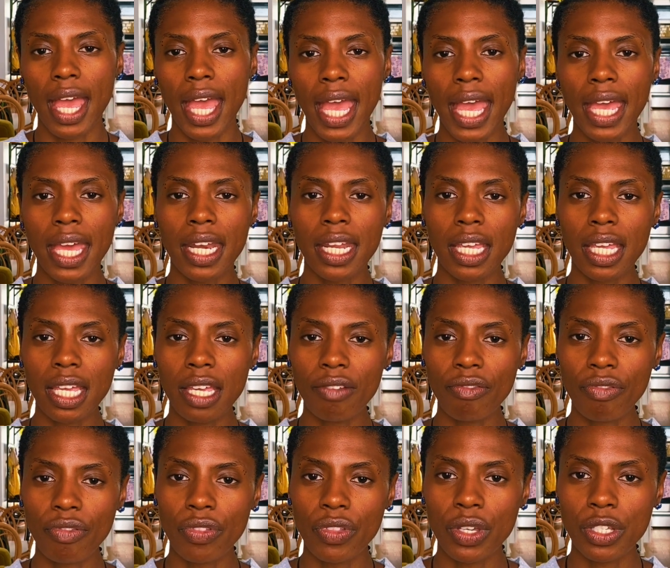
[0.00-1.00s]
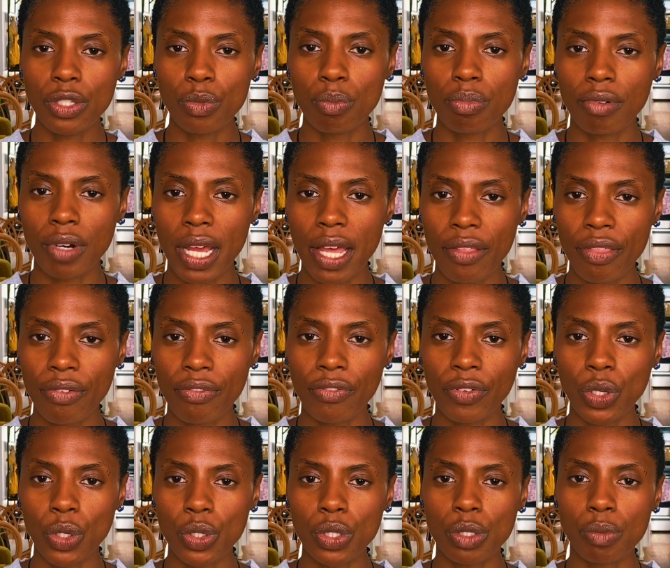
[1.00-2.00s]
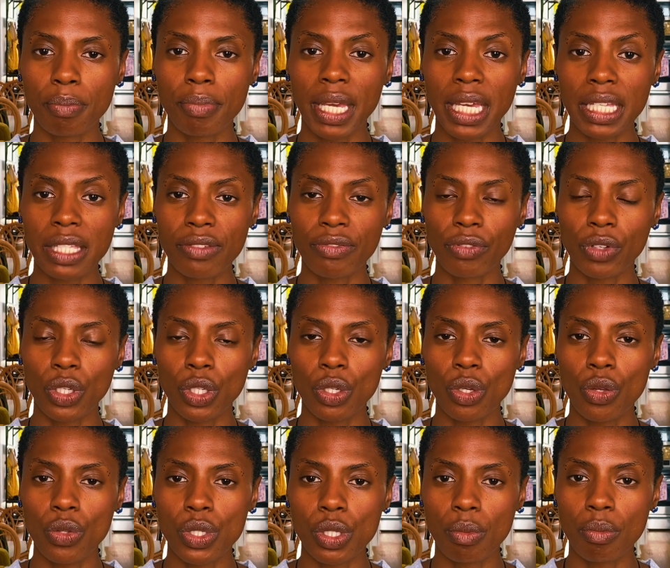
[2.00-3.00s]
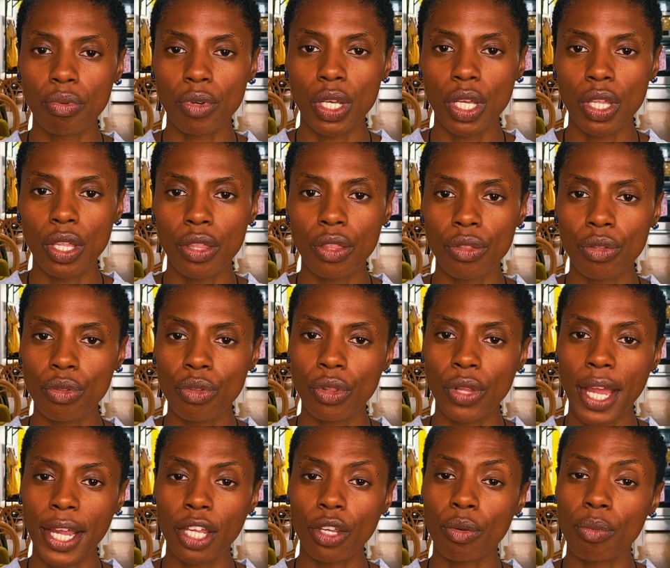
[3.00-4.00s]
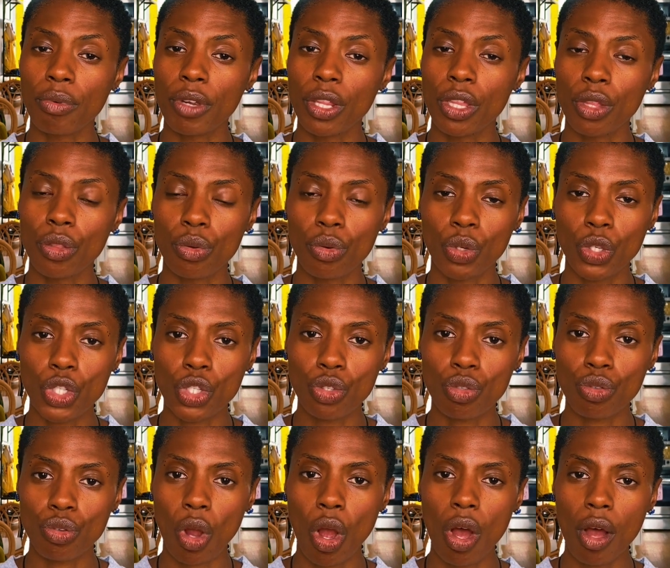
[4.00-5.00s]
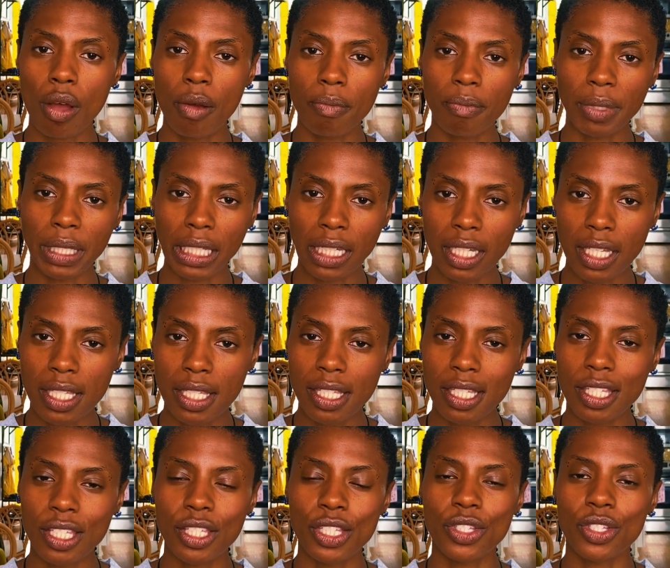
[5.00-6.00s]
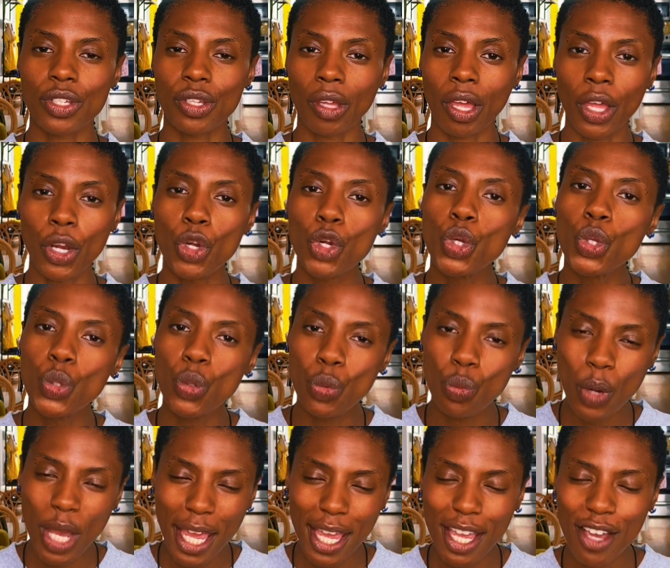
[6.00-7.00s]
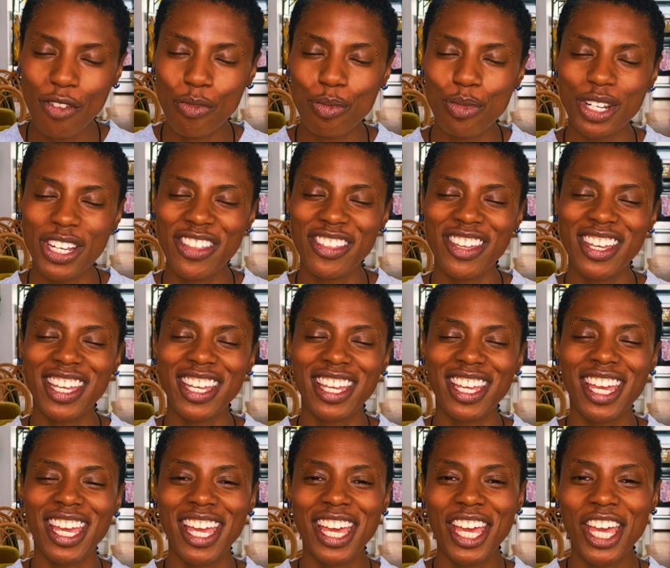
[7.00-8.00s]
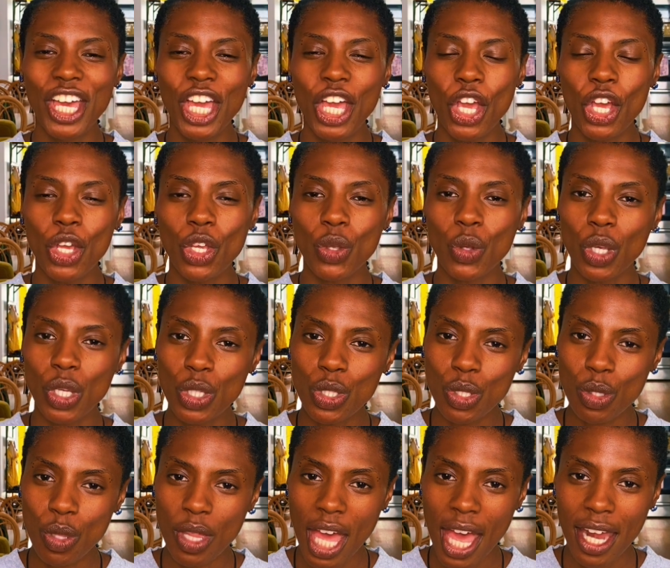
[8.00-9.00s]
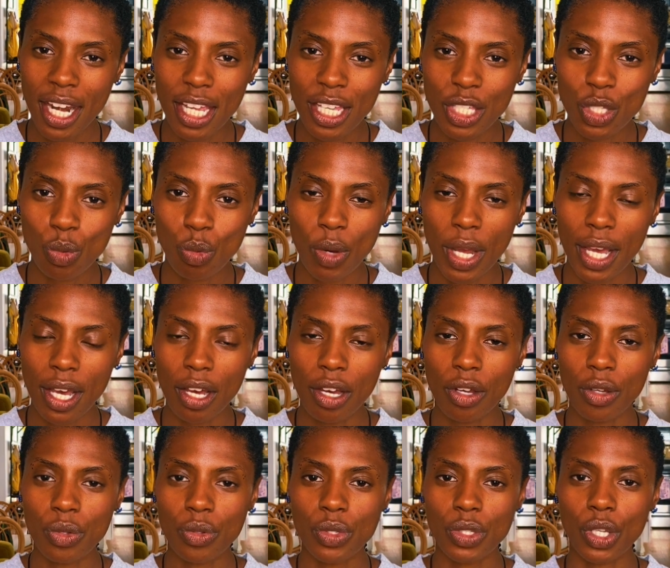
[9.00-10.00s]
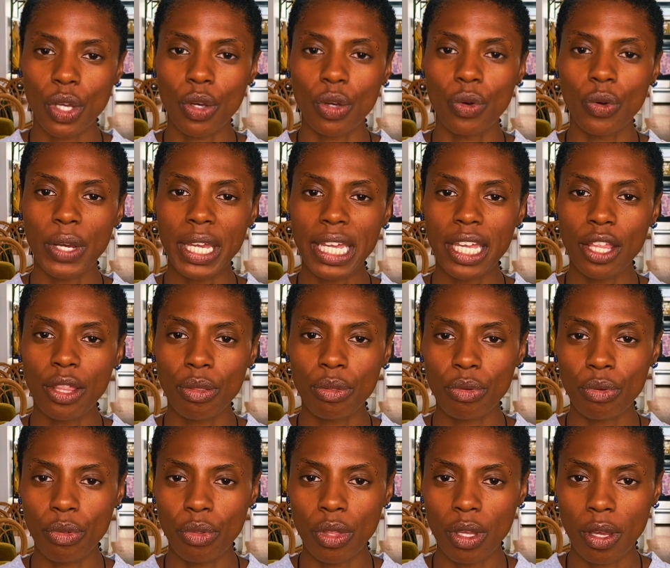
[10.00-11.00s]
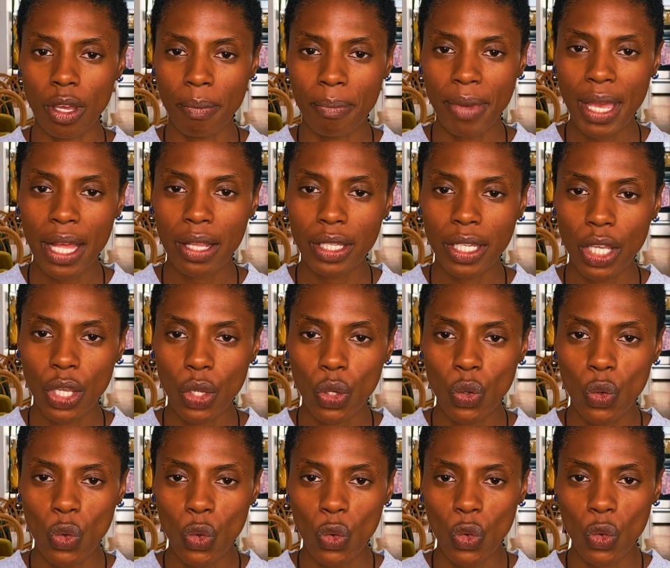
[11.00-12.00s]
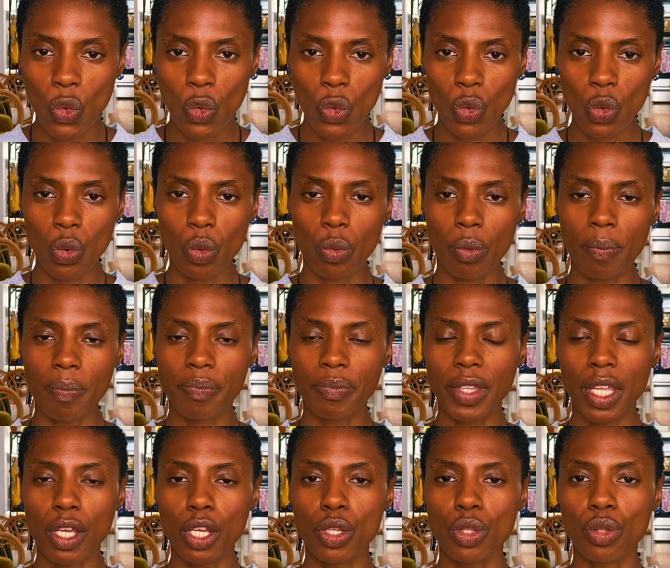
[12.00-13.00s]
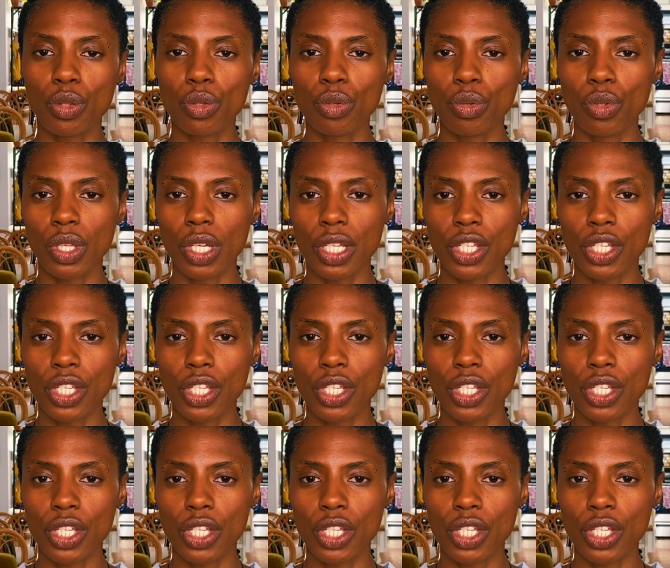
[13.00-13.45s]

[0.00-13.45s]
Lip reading: And if this breath feels best for you to breathe like you're breathing through a straw, because this is a new way of breathing, you can do that as well. So in through the belly, in through the